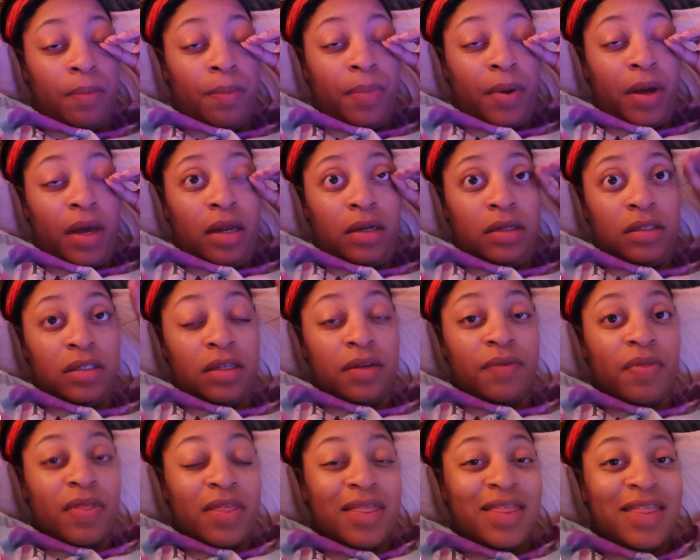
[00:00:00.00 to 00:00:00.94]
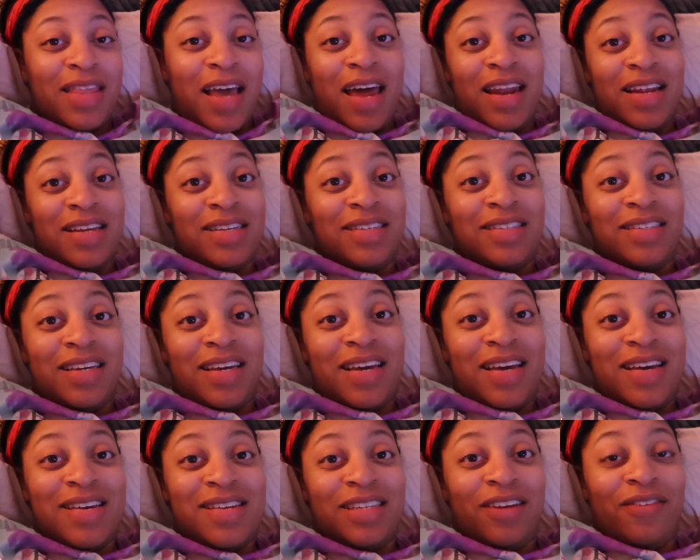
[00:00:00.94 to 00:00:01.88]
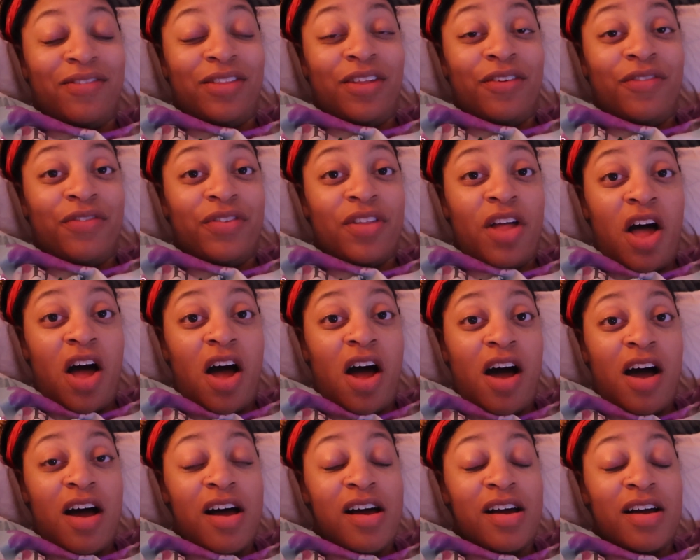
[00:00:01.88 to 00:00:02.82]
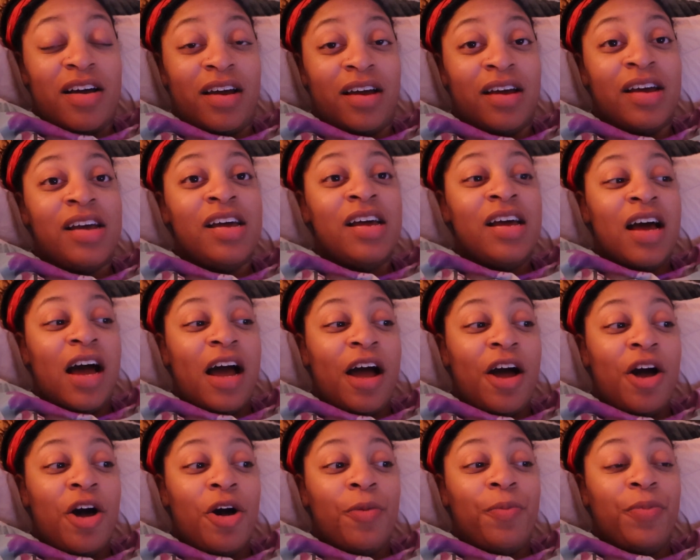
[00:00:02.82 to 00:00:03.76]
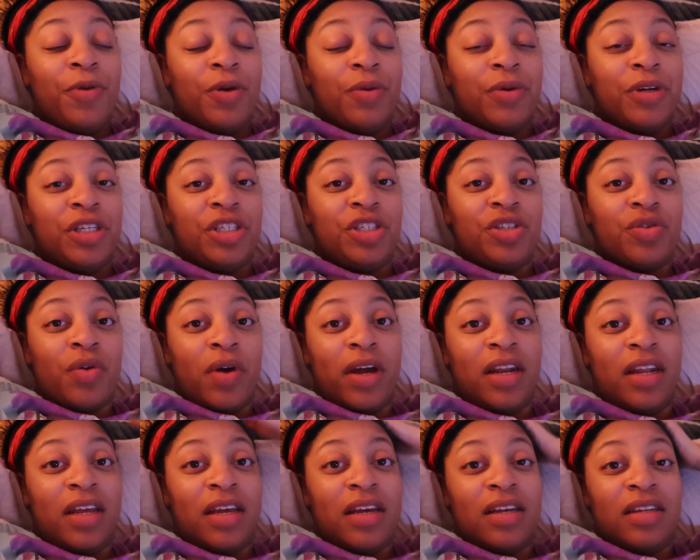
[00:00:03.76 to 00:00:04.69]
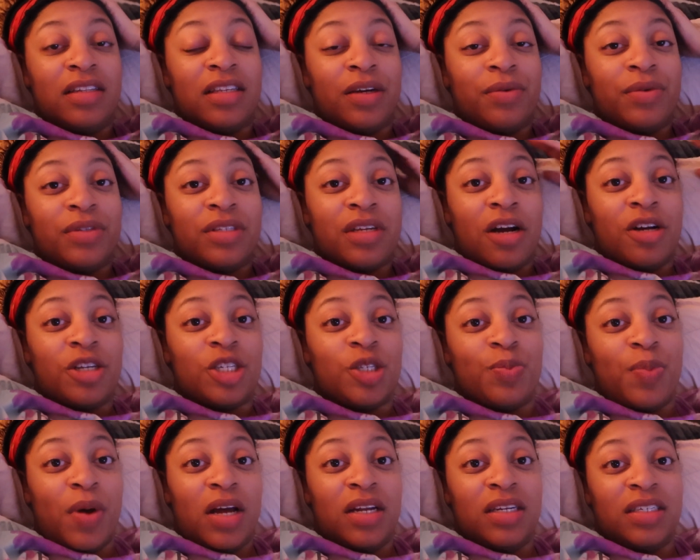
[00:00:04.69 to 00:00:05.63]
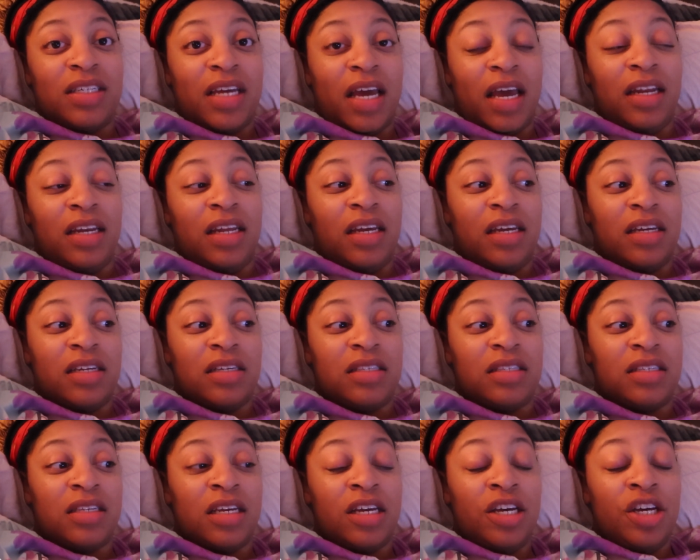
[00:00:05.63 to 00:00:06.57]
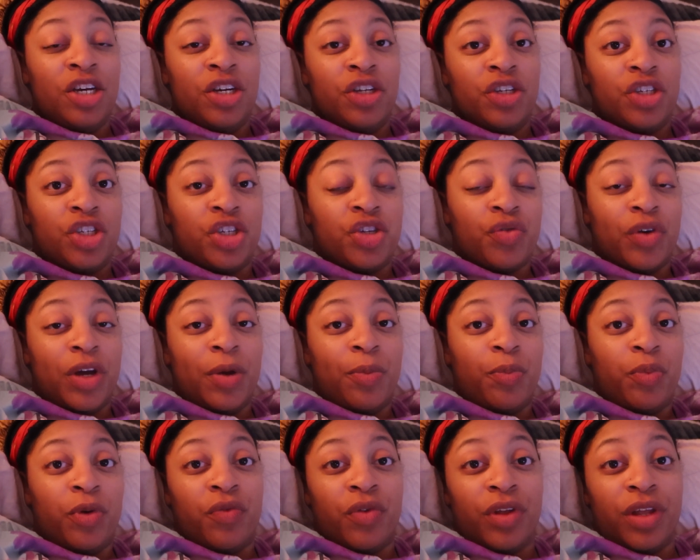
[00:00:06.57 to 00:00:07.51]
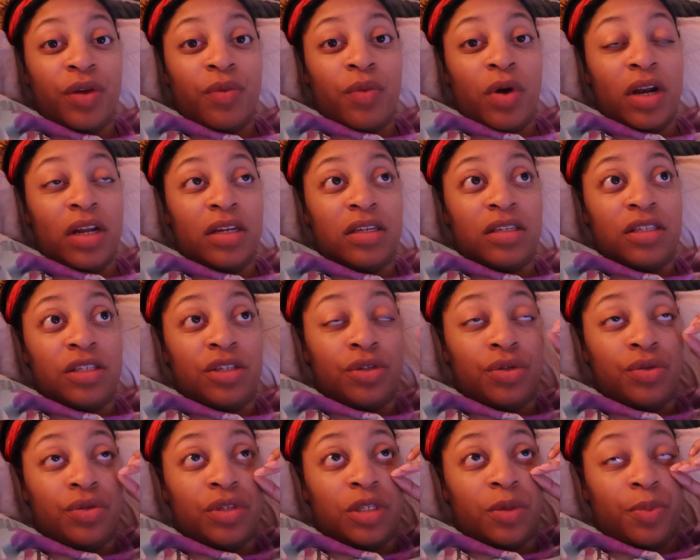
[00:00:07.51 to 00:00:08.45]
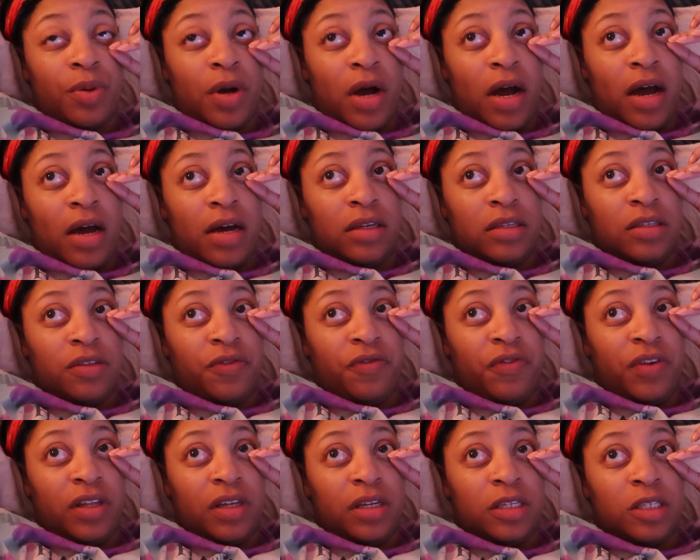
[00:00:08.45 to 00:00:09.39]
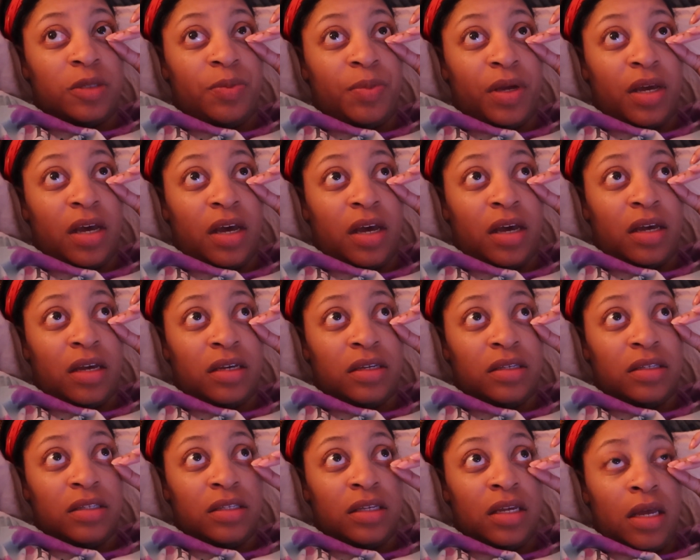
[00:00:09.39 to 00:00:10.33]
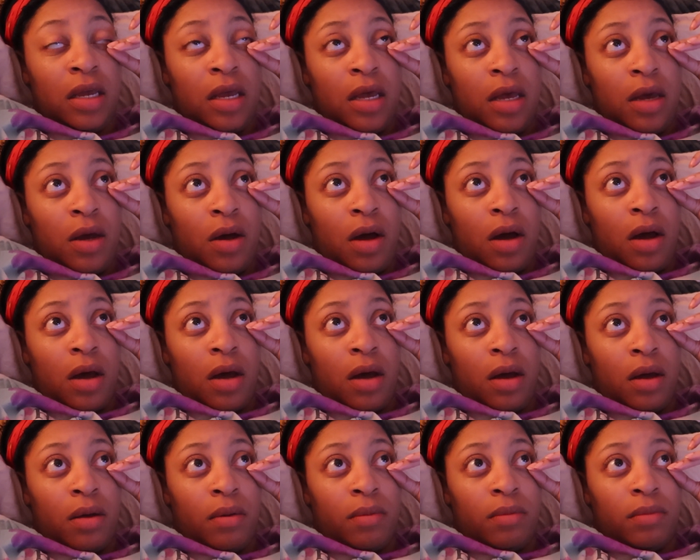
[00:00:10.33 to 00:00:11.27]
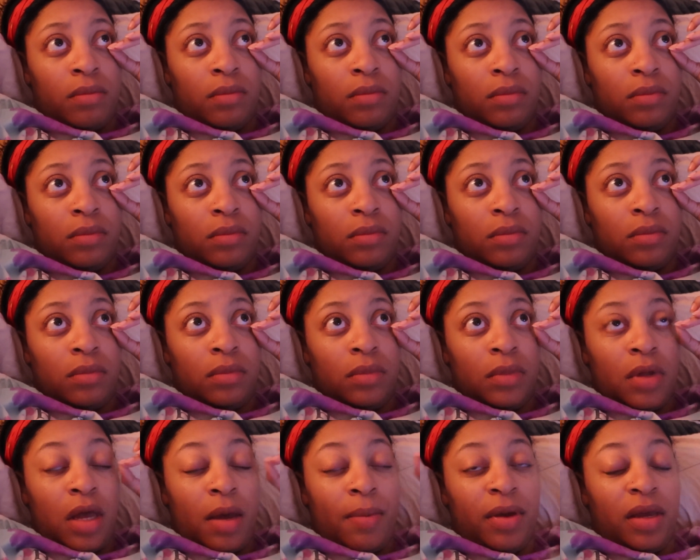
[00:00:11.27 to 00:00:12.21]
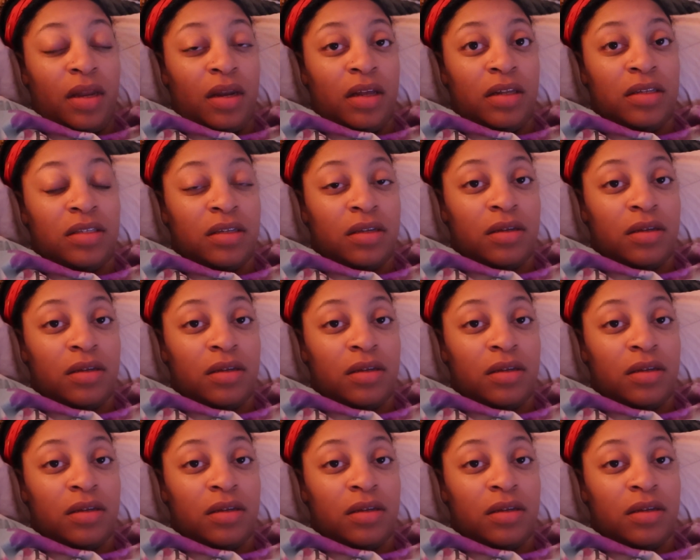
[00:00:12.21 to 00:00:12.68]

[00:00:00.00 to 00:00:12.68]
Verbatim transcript: But that is the end of the vlog. I hope you enjoyed it. That was our spontaneous trip. We really wanted to surprise Phyllis because um I mean, it's